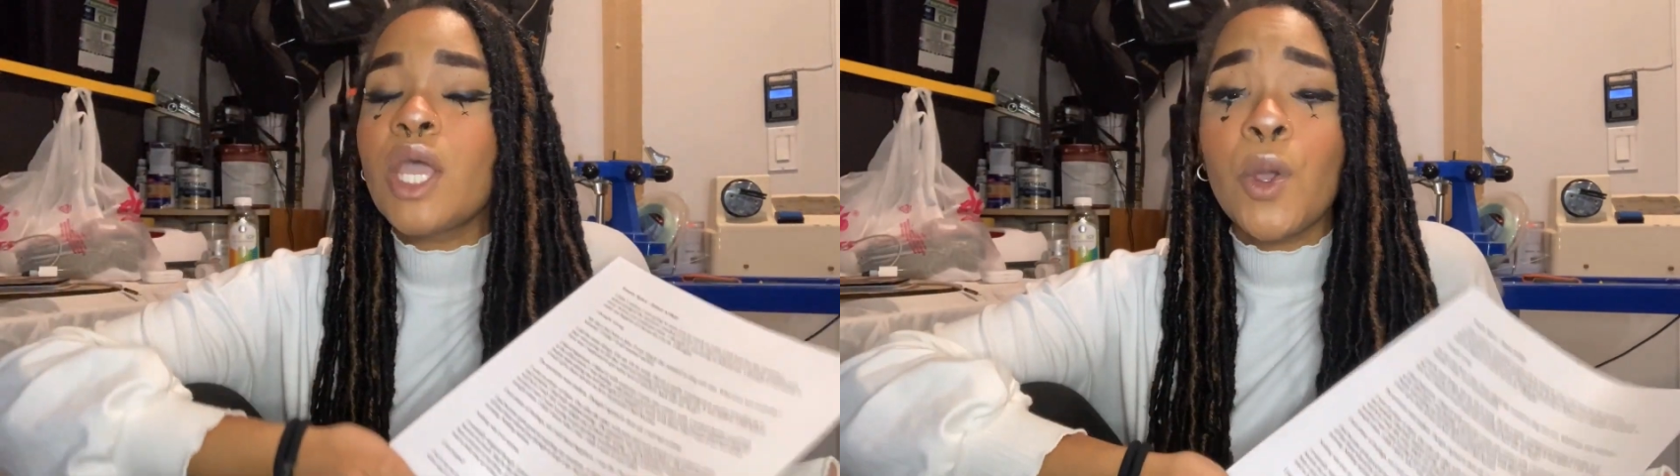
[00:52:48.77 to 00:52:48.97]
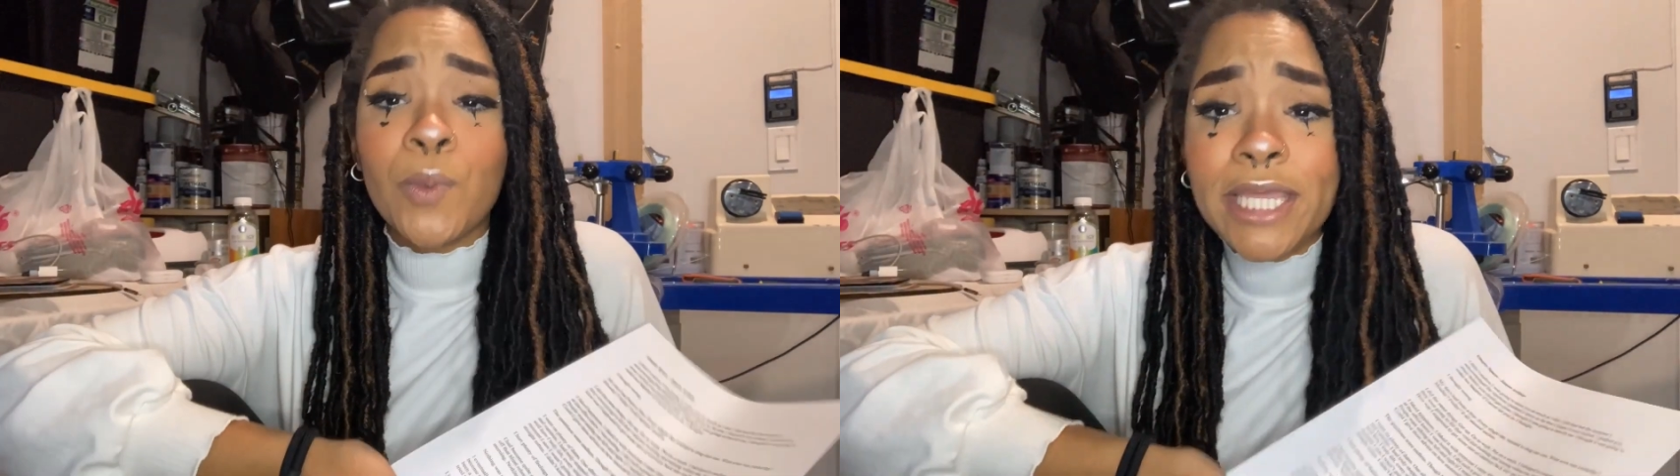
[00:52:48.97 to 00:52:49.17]

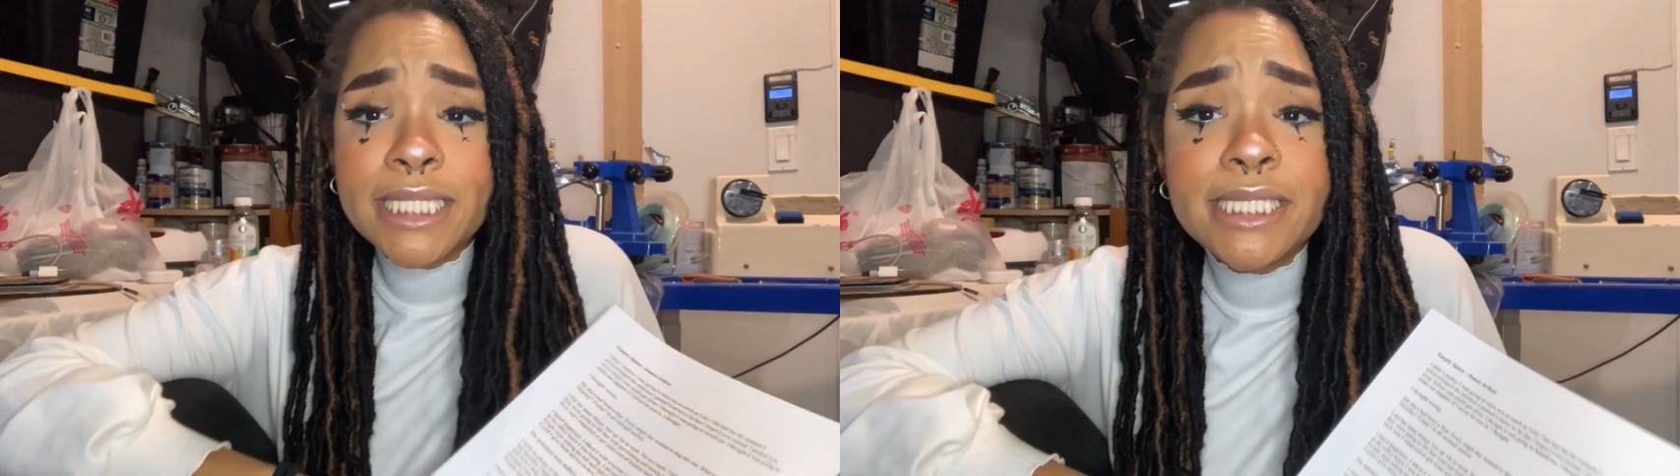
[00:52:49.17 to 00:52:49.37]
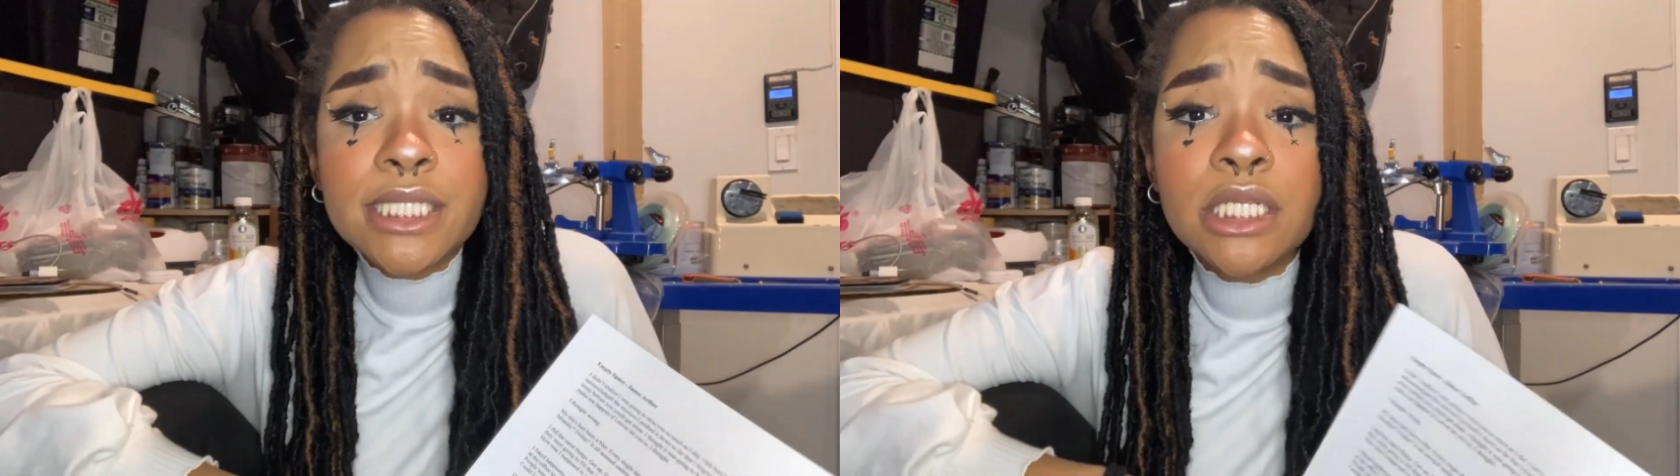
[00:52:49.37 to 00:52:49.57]
way
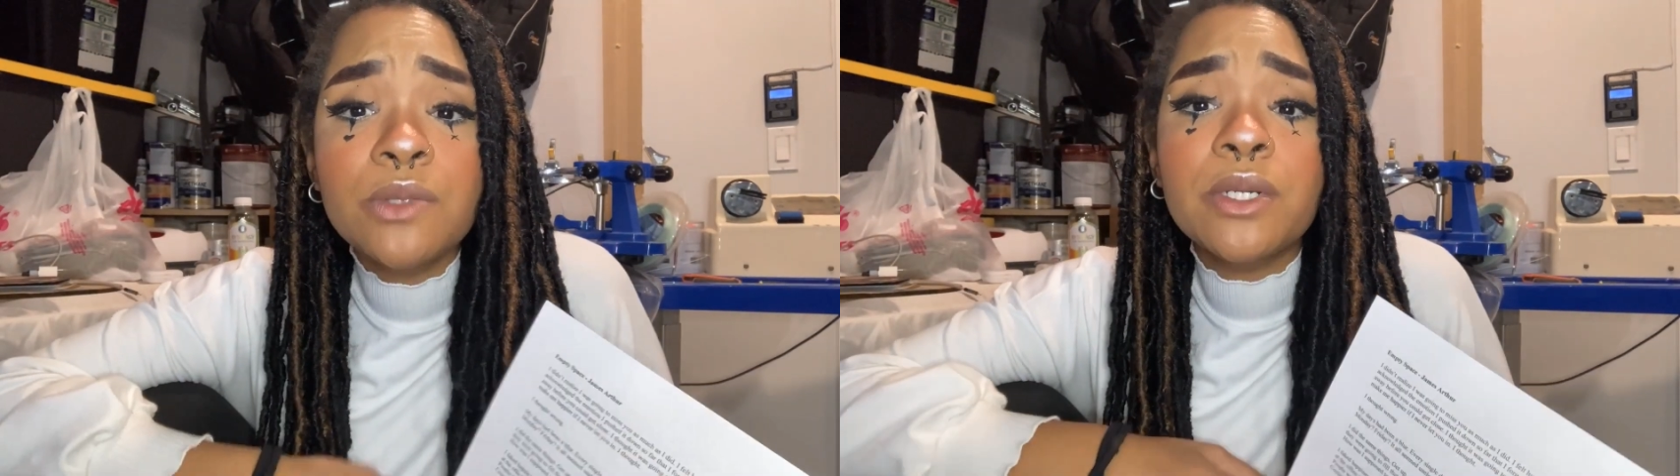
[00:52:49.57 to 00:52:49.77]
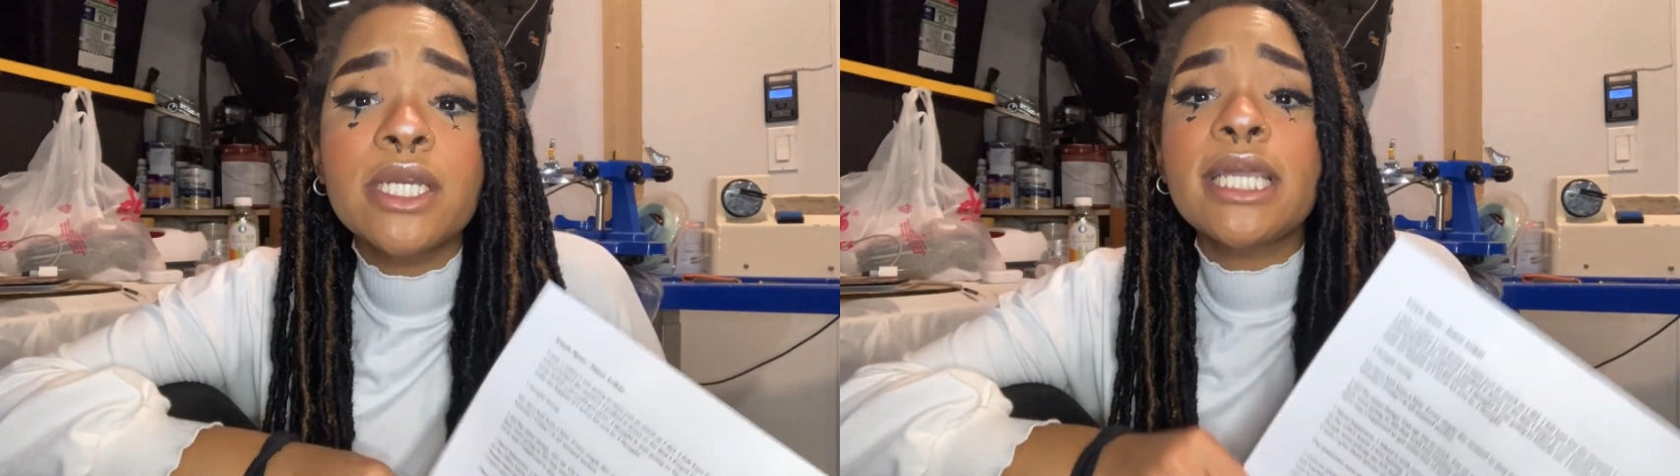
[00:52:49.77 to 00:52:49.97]
this is going to
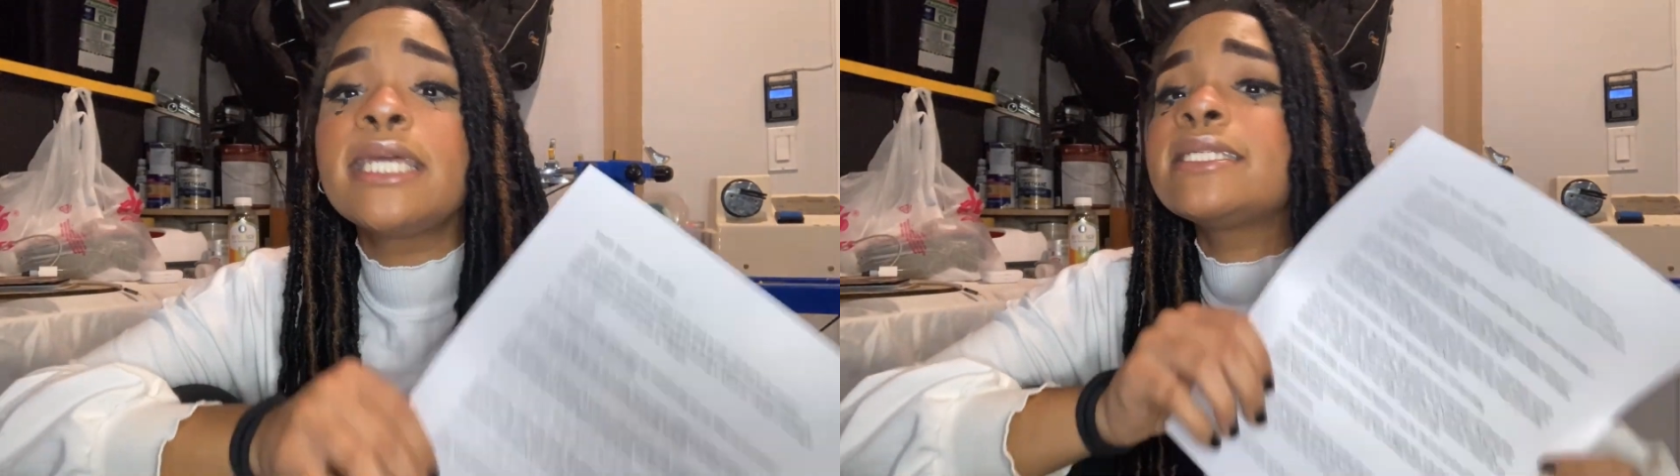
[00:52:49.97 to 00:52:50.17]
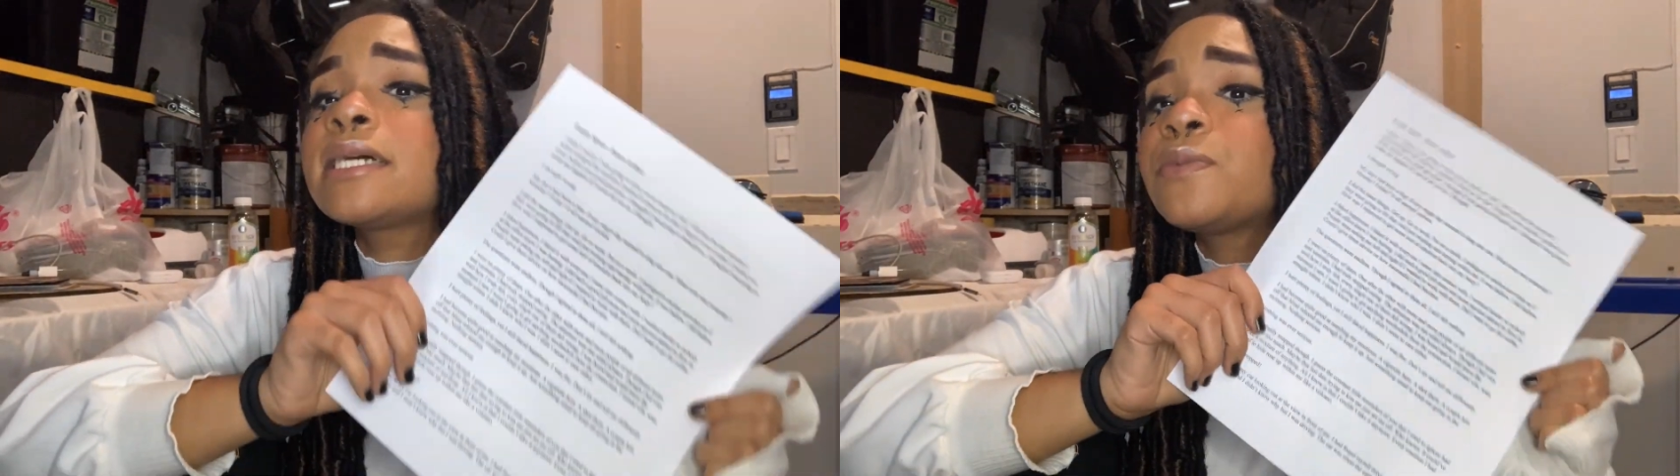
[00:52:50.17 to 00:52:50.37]
work
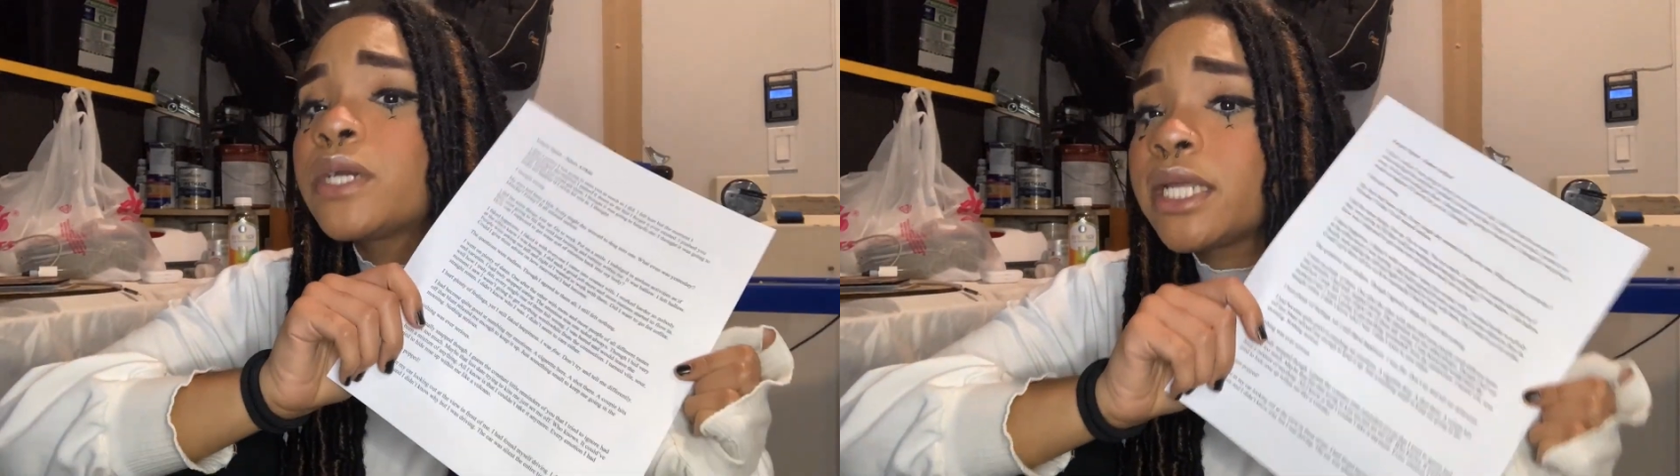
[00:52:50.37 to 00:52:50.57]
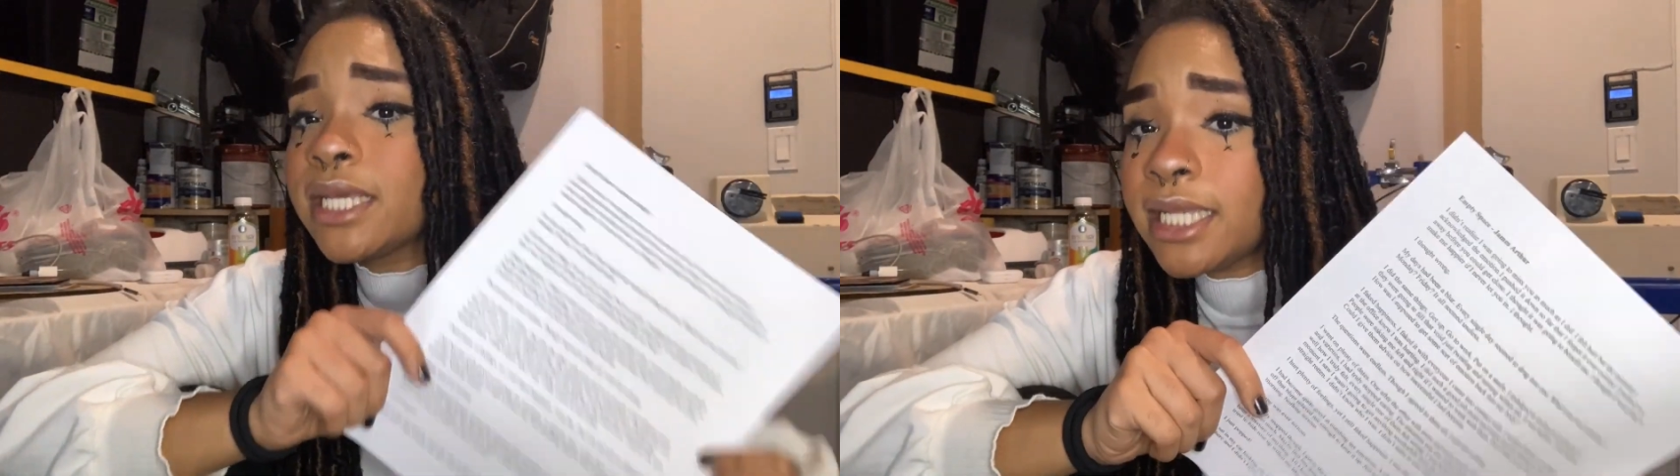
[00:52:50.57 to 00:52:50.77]
is we're
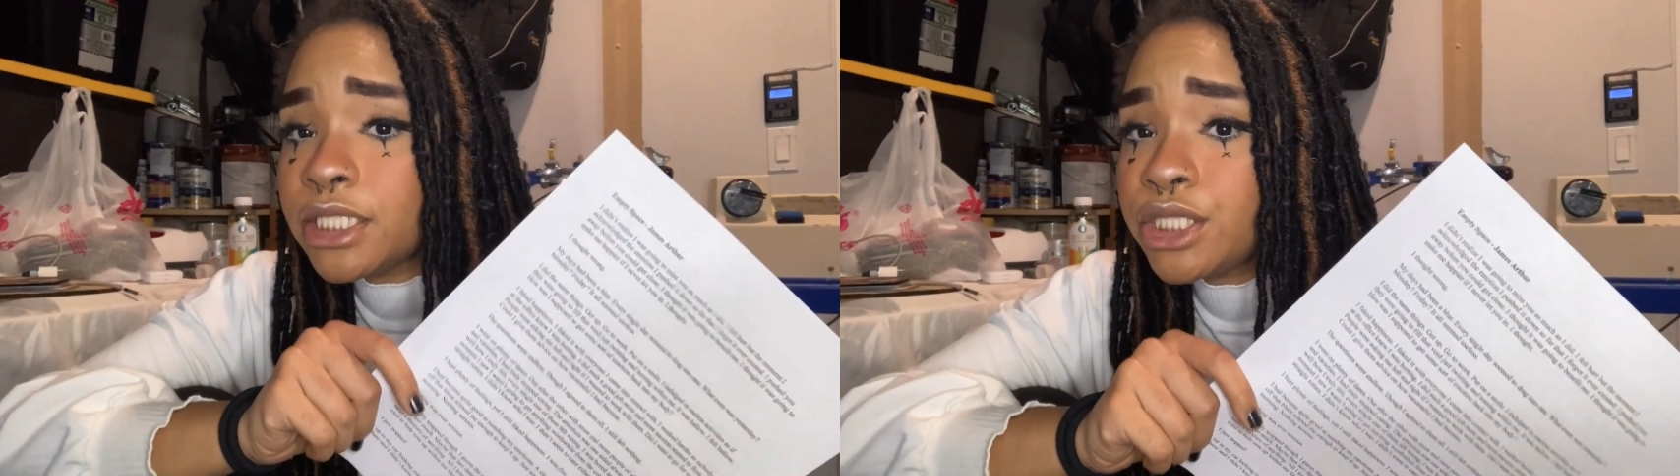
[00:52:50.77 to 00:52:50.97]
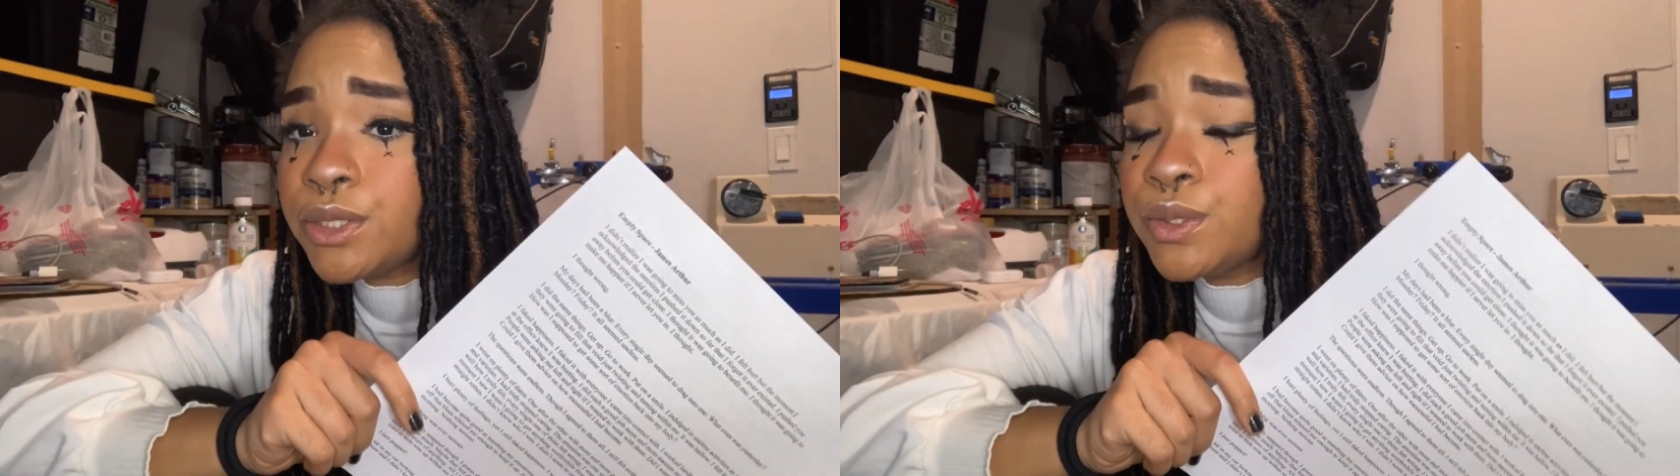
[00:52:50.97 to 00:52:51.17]
going to get
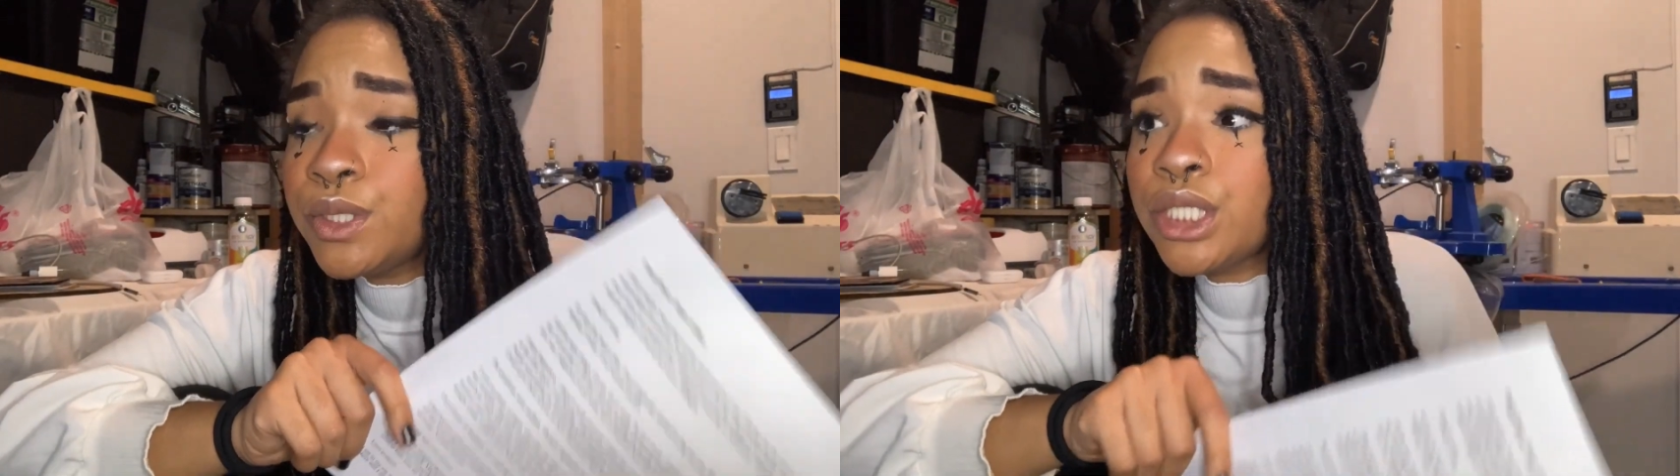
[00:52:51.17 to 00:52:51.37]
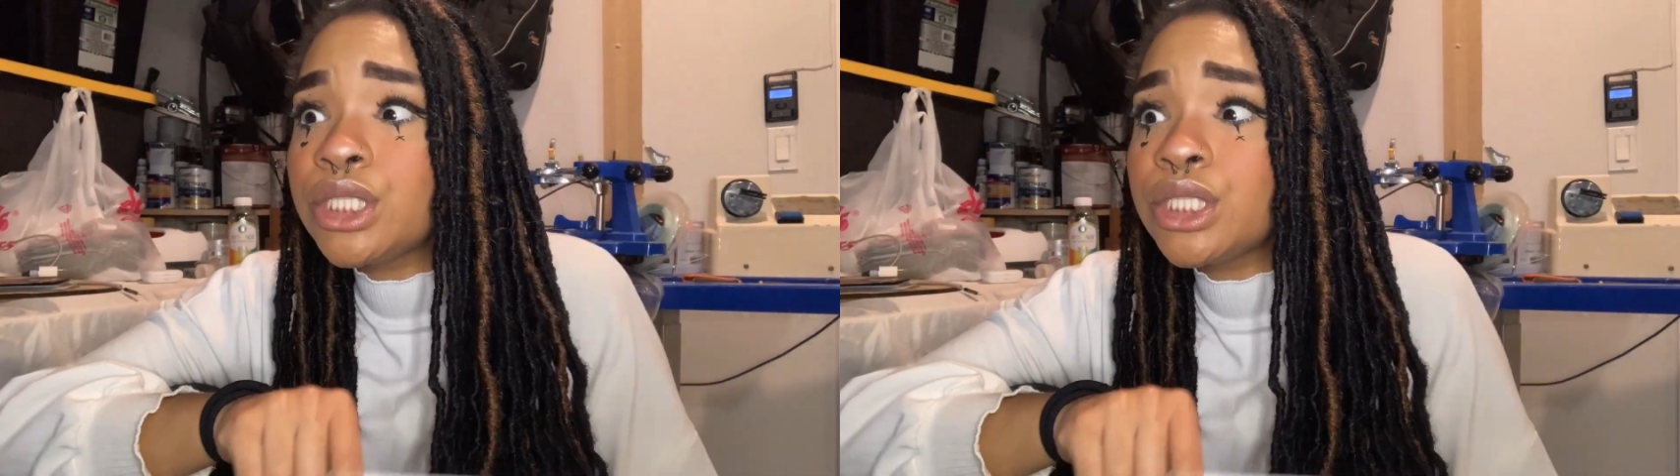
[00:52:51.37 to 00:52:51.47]
into